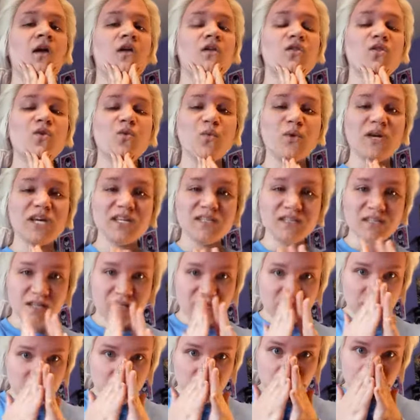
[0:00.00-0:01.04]
the wig
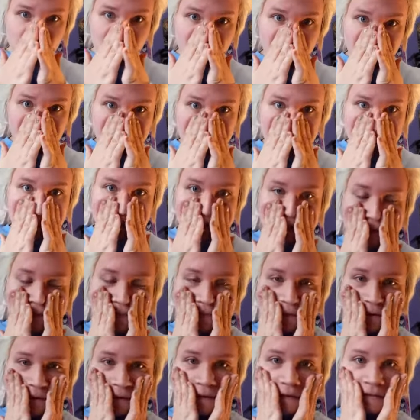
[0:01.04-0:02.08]
takes a little bit to get
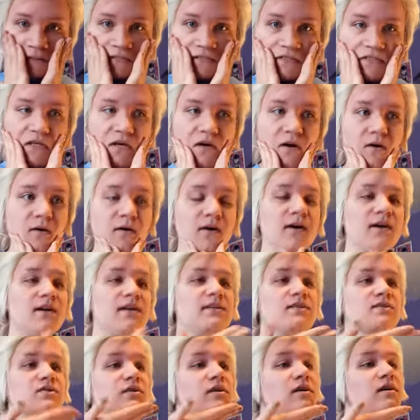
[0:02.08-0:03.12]
on. So
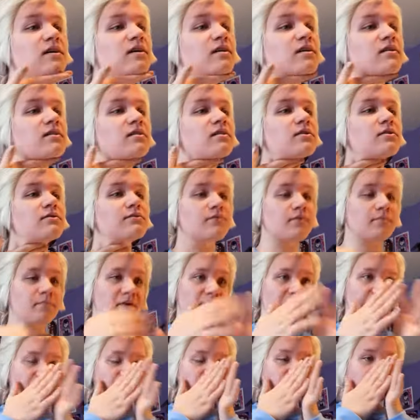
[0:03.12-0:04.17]
it's all over my
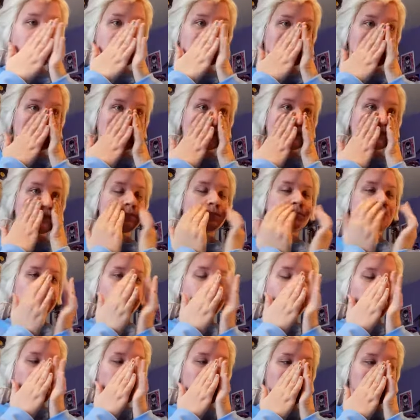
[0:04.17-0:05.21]
face.
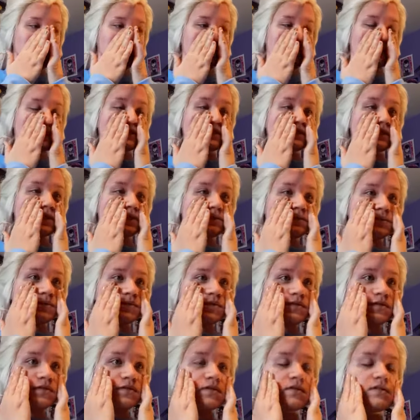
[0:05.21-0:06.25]
This helps
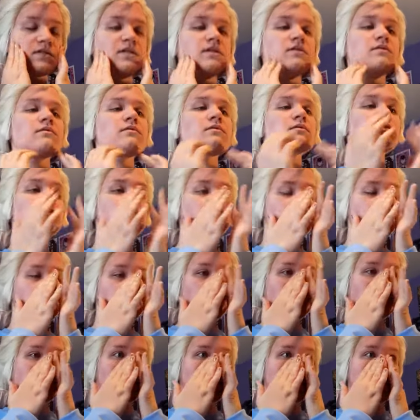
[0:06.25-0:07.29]
to seal
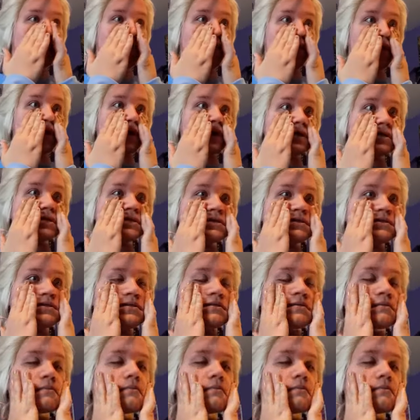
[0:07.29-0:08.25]
the pores